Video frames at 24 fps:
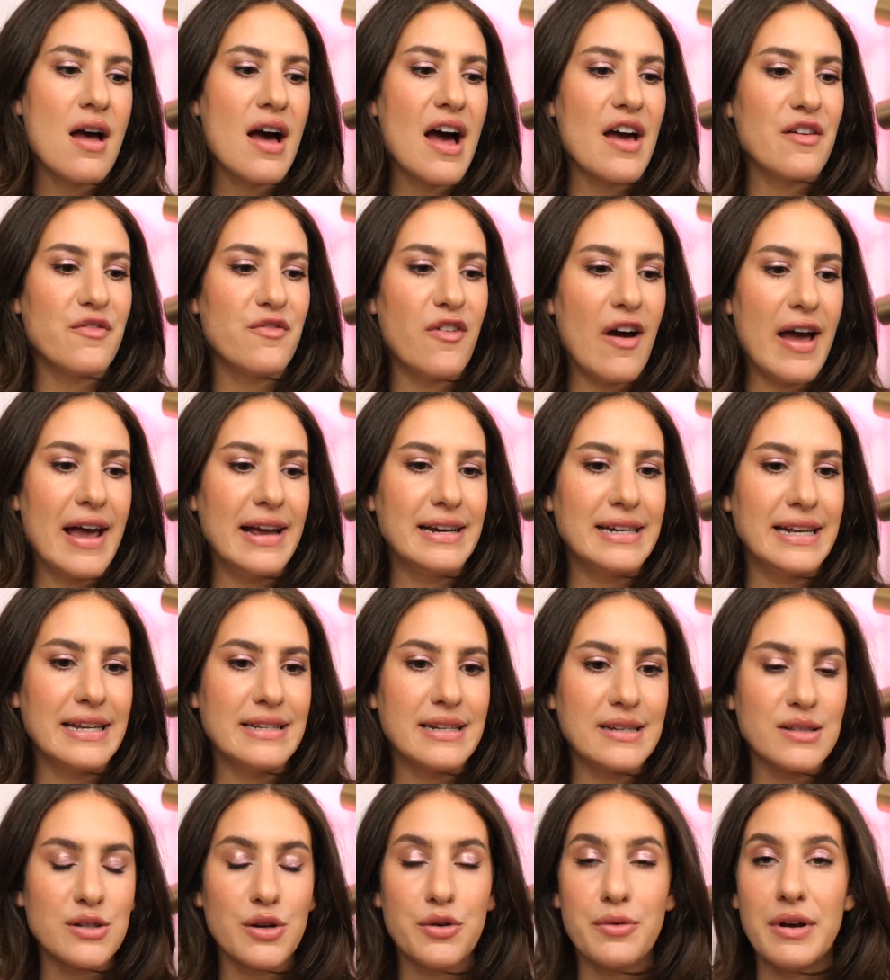I find it
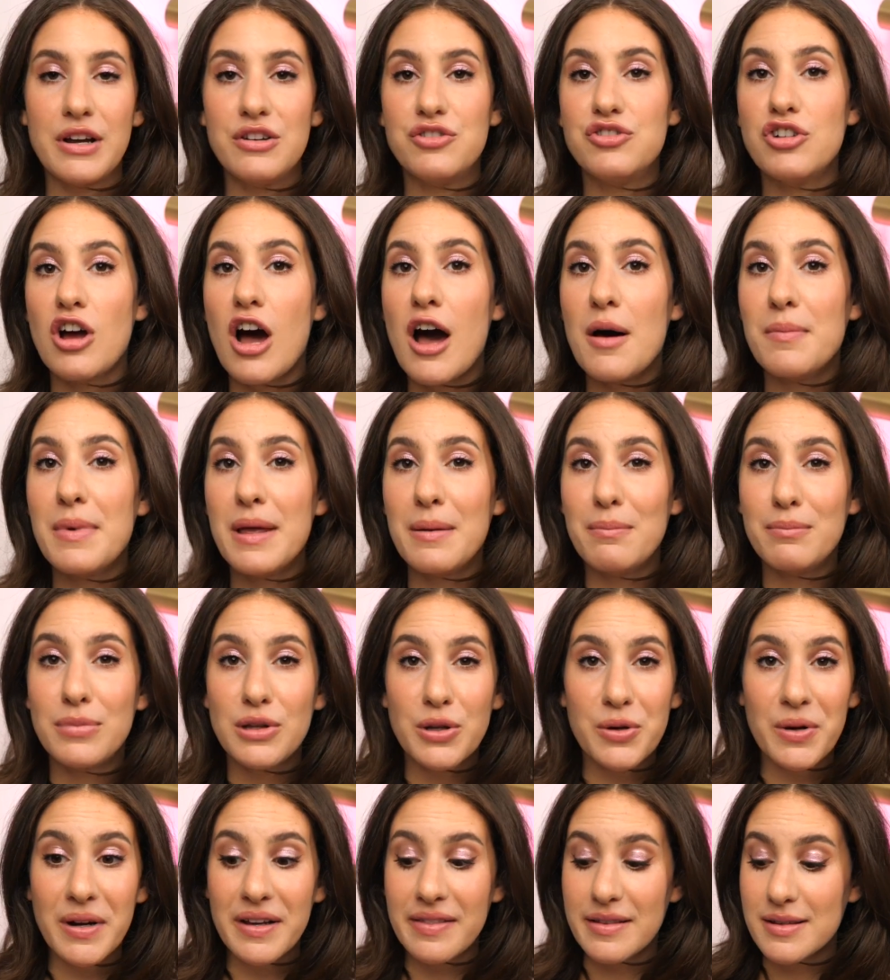does a great job in
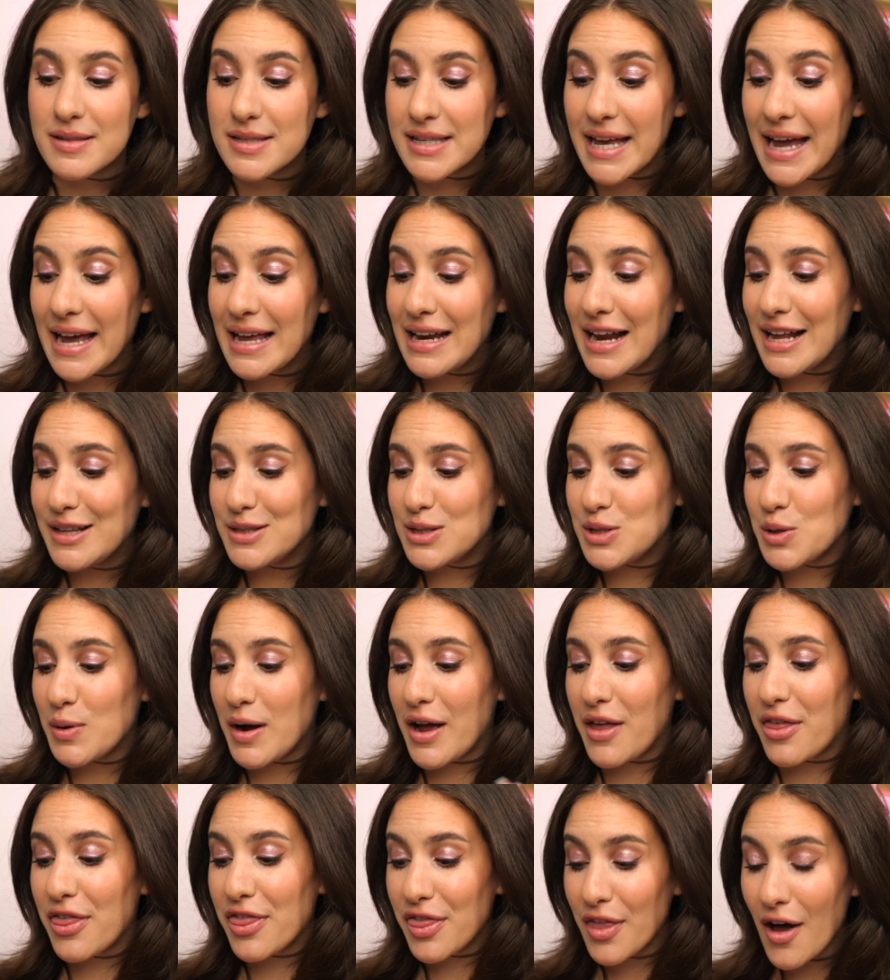blurring the skin, and so
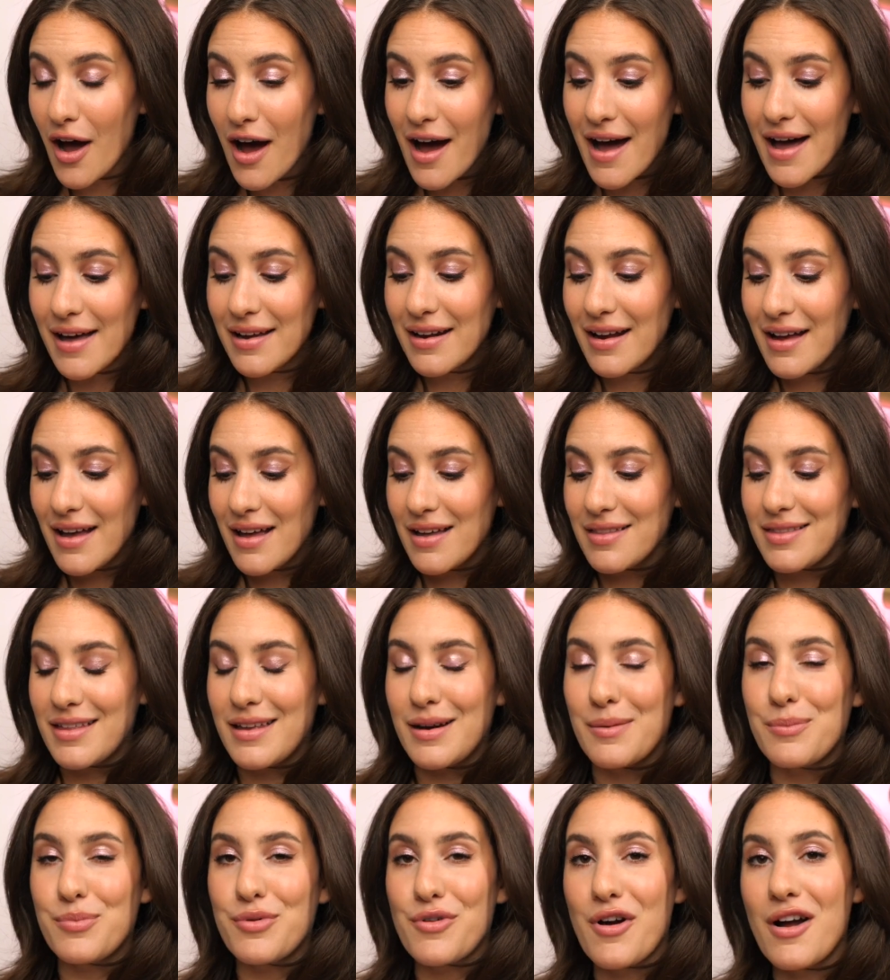I thought
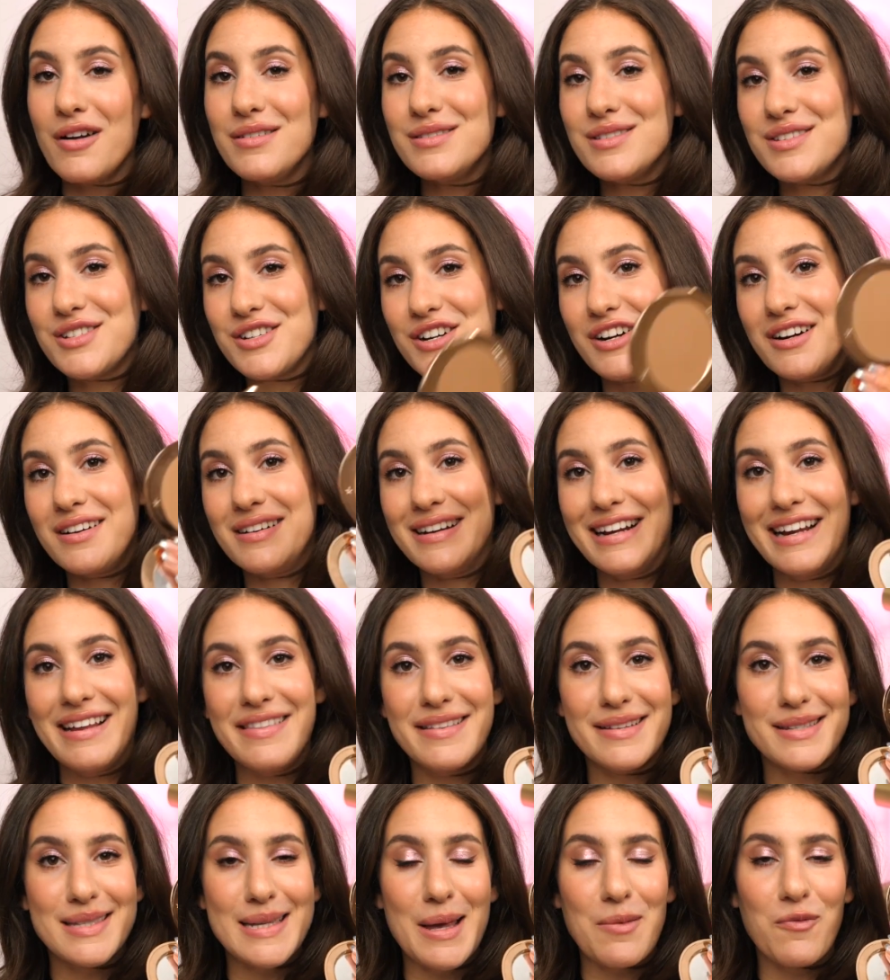that a bronzer in
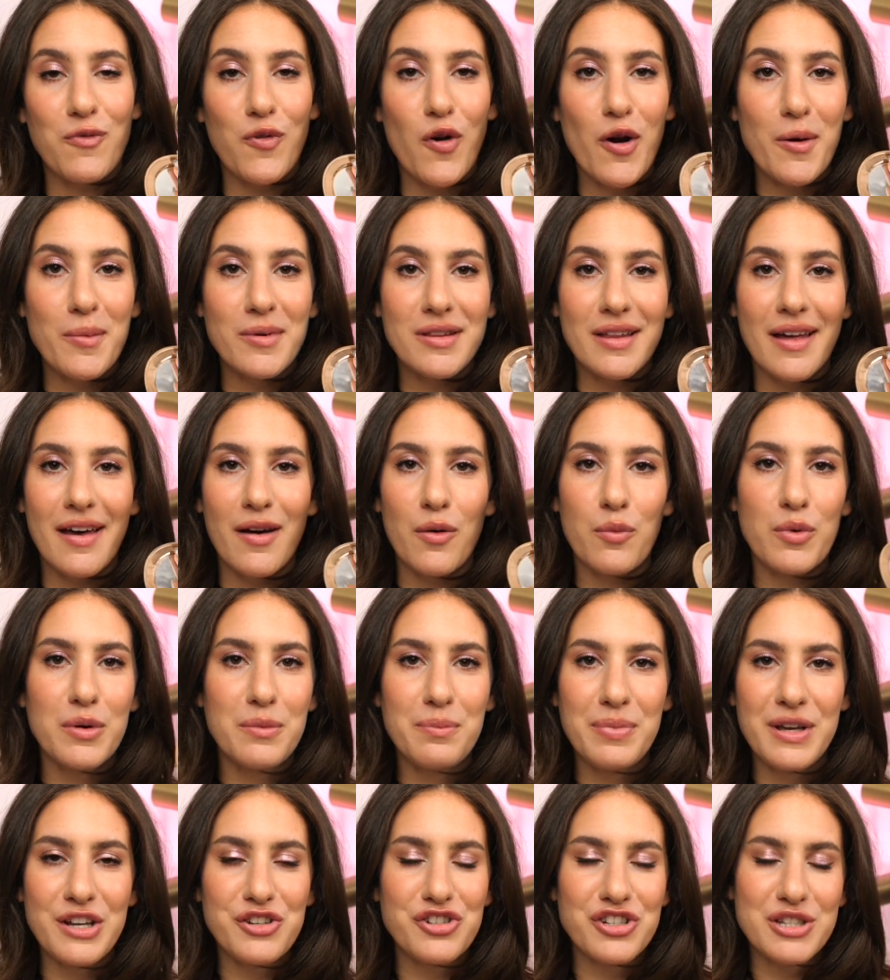the same formula
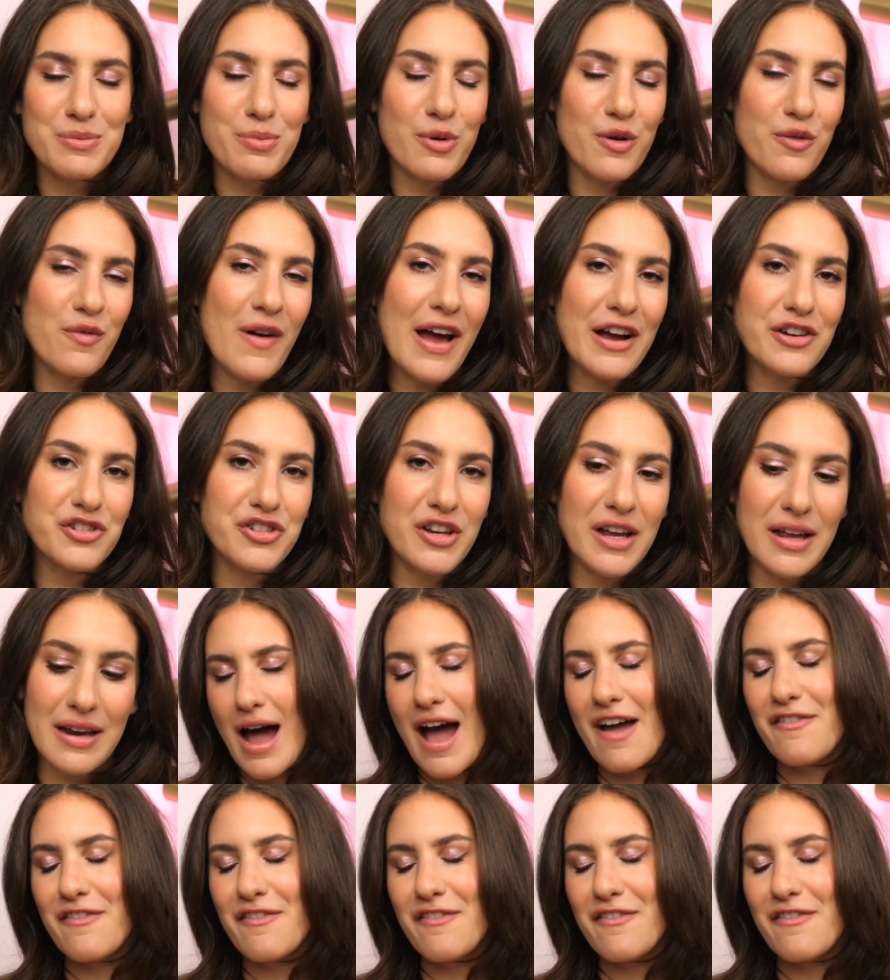would be just perfection.